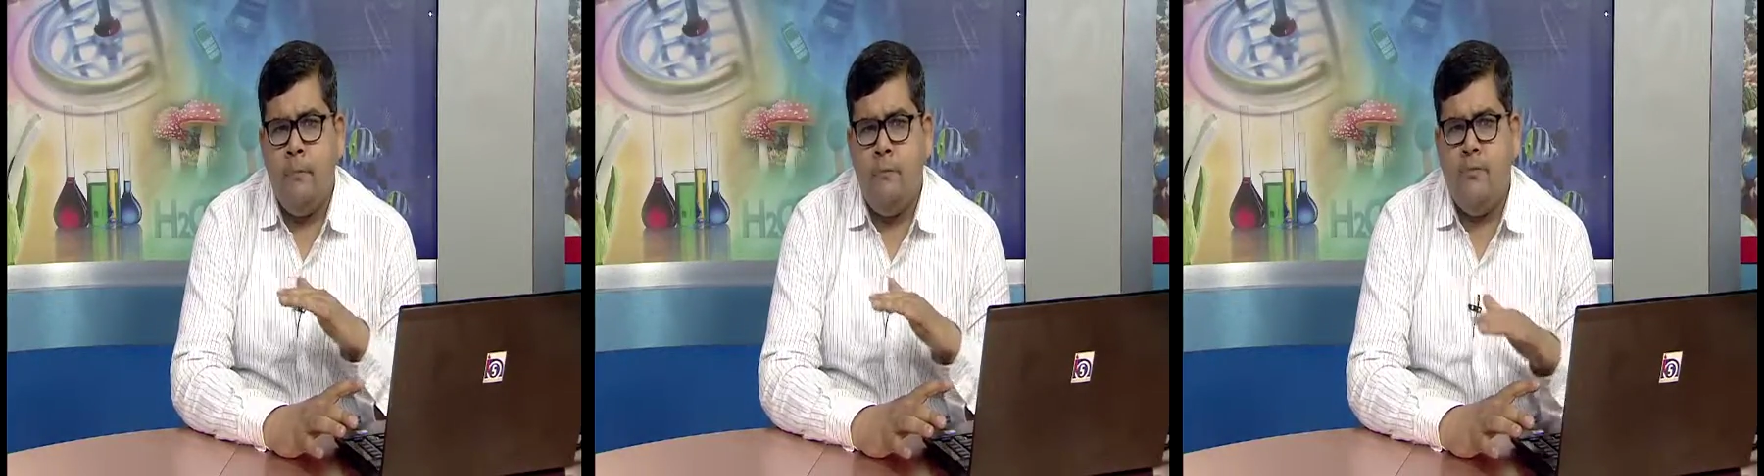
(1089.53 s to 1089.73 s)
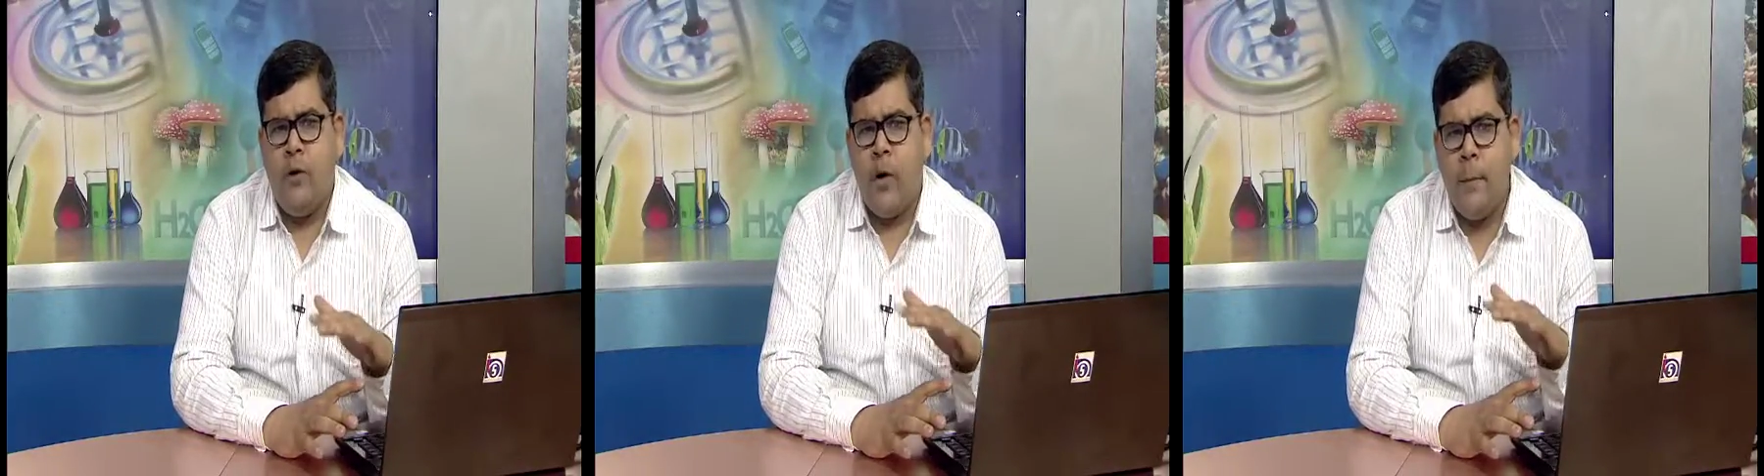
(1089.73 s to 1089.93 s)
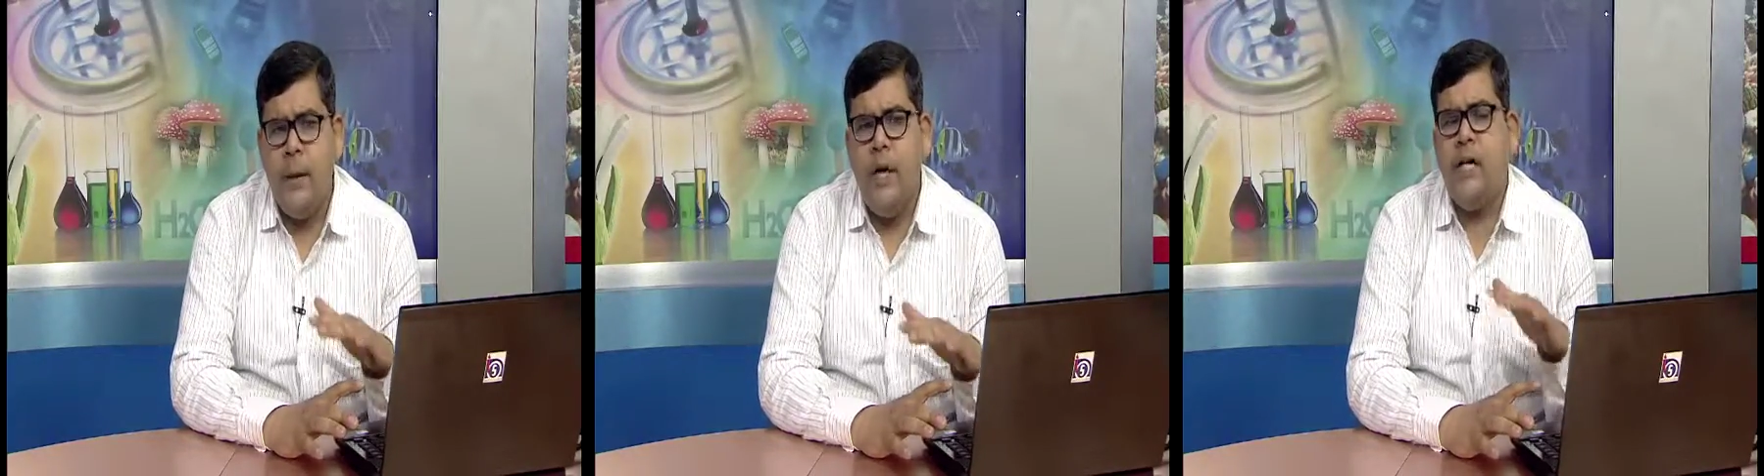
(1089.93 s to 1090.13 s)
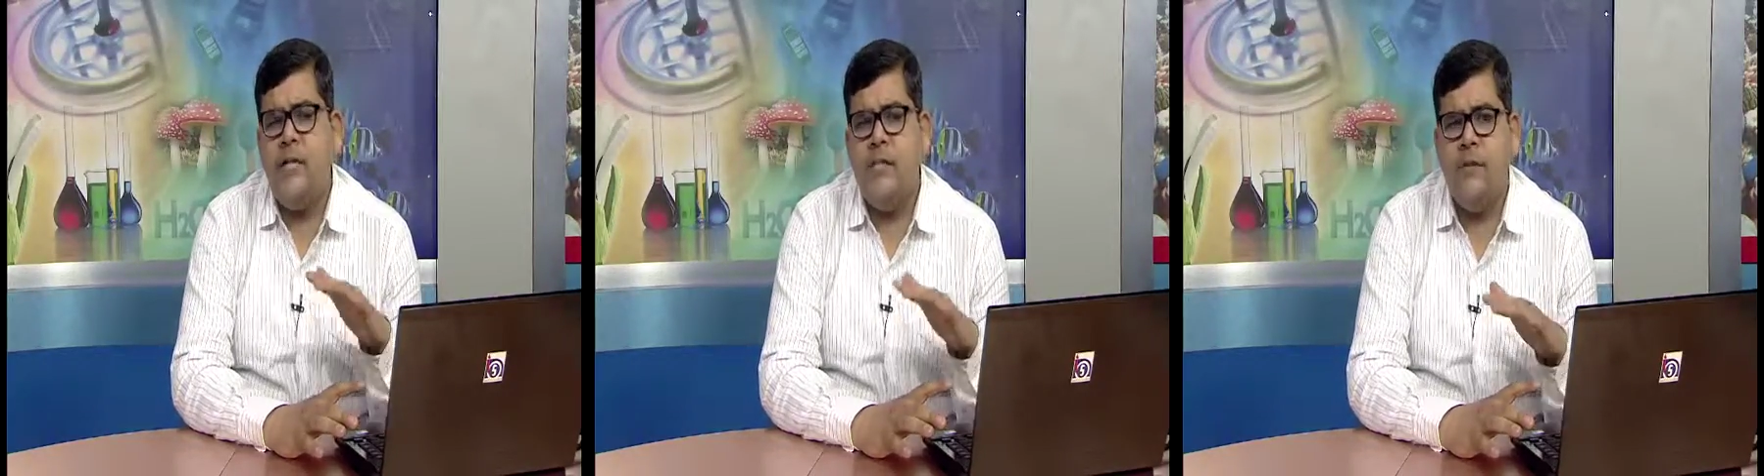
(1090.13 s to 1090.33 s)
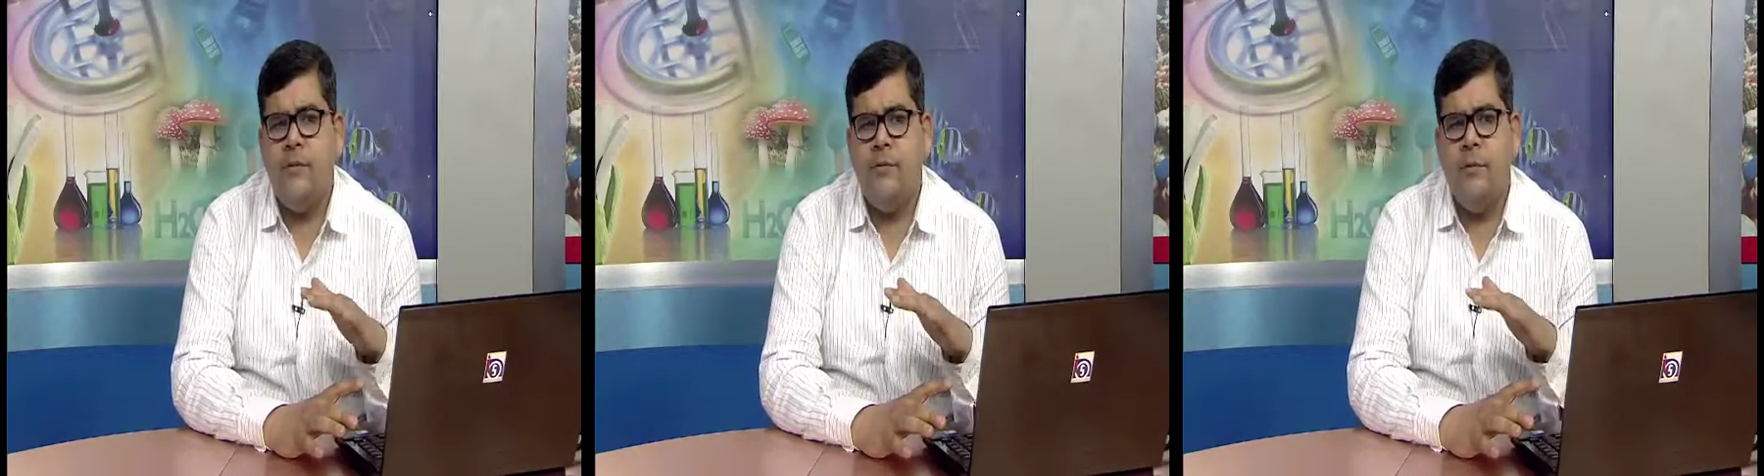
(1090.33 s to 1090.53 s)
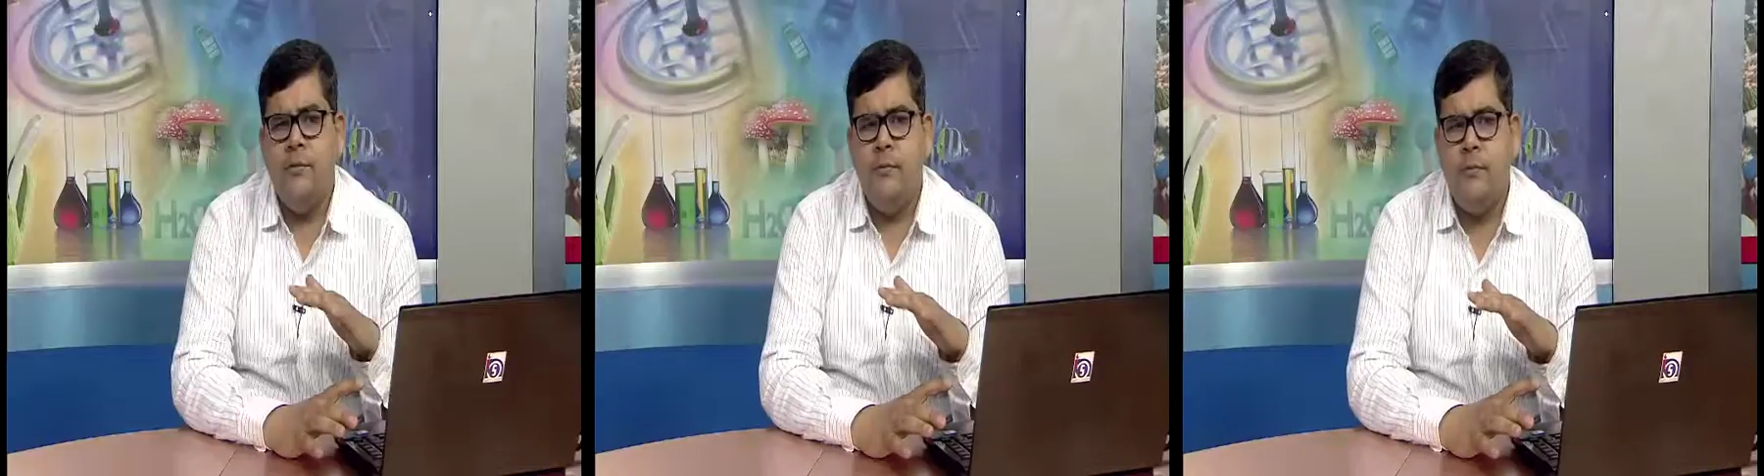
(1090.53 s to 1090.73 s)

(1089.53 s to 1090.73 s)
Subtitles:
formalities of